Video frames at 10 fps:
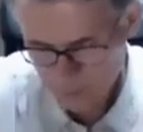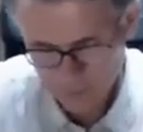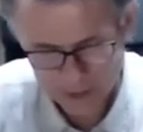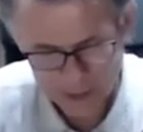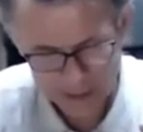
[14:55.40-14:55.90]

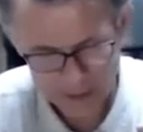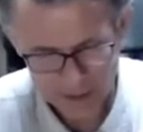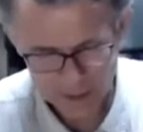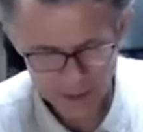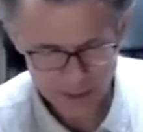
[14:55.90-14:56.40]

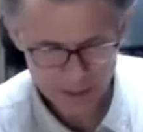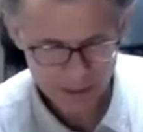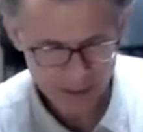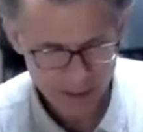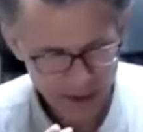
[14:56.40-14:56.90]
field and
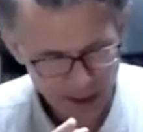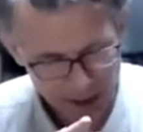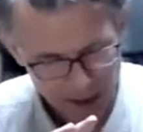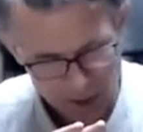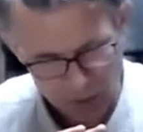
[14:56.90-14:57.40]
the
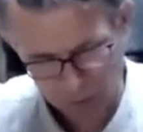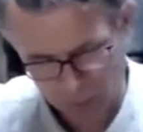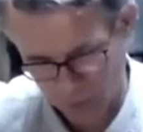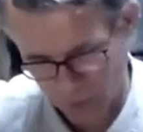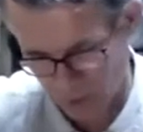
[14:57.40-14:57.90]
energy
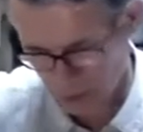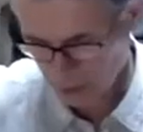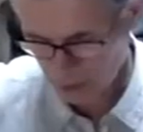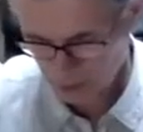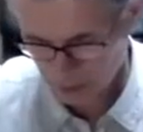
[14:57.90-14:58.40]

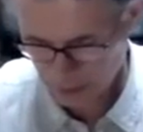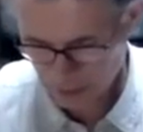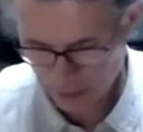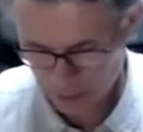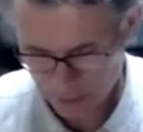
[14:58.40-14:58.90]
ball,
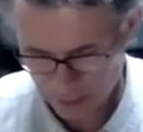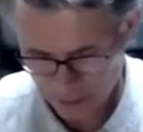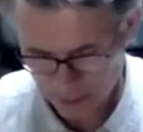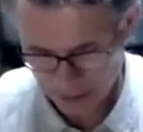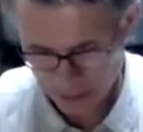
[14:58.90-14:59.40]

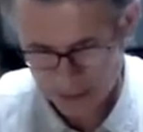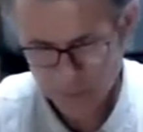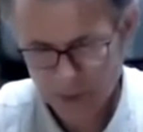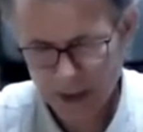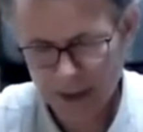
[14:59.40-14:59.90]
the
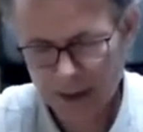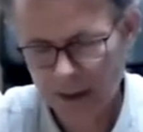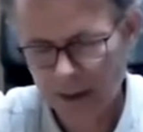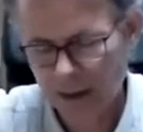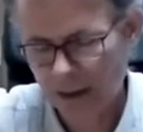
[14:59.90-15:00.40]

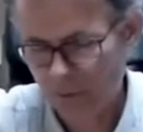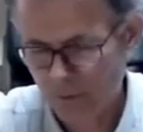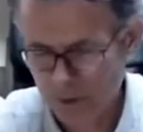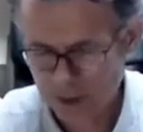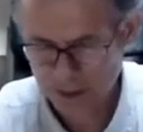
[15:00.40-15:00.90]
expanding heart
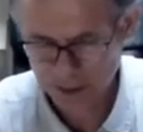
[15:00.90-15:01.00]
field,